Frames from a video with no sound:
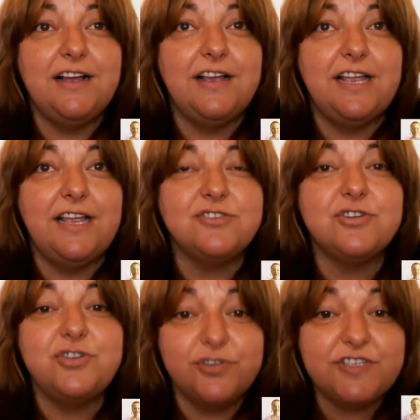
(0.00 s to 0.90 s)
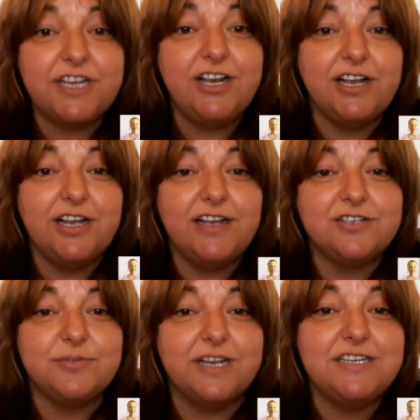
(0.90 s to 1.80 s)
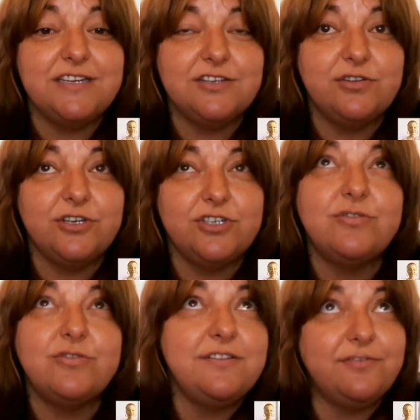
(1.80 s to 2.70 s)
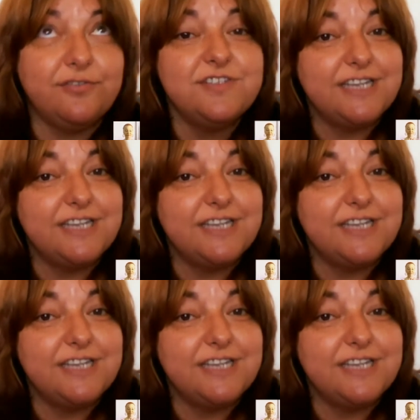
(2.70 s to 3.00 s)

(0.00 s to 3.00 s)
introducing 21st